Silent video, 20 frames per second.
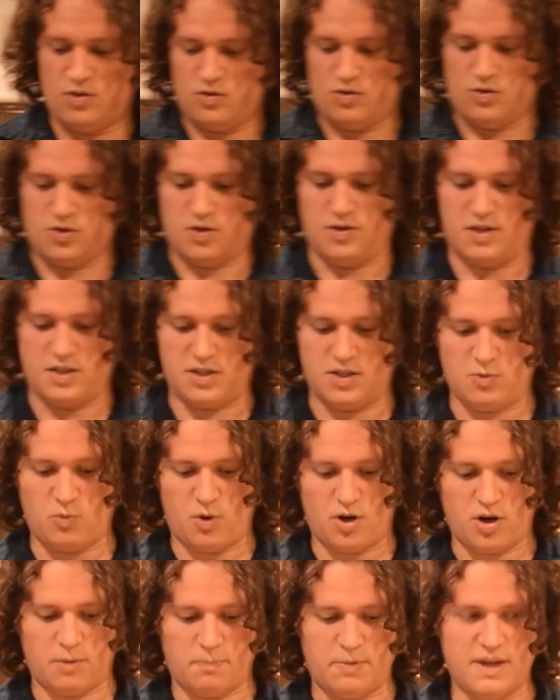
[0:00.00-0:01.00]
So this is
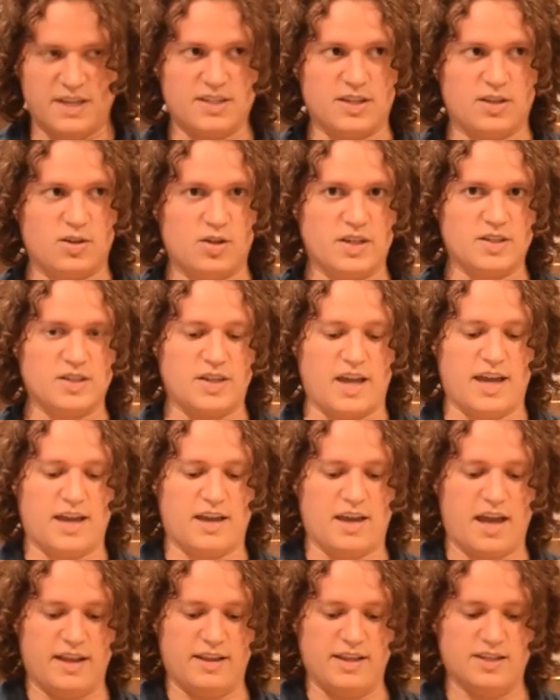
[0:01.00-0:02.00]
what our pizza looks
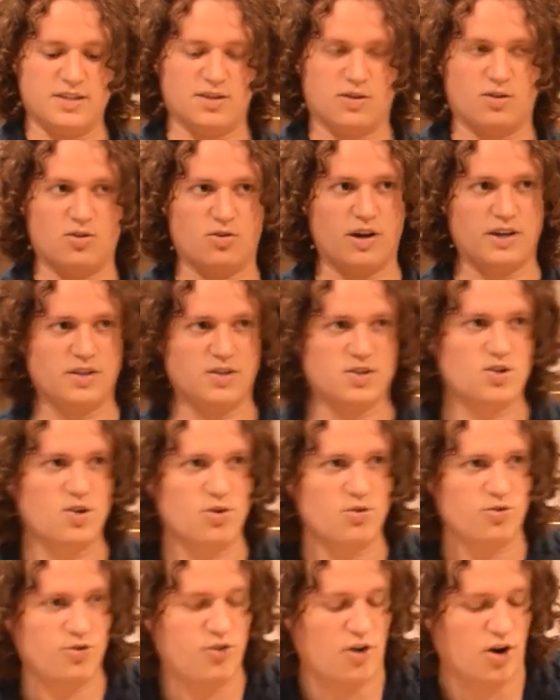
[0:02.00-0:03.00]
like, at least the crust
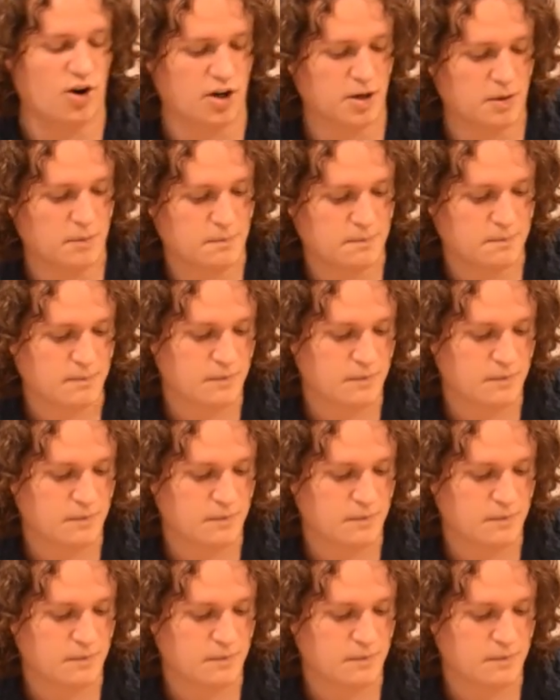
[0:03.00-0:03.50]
so far.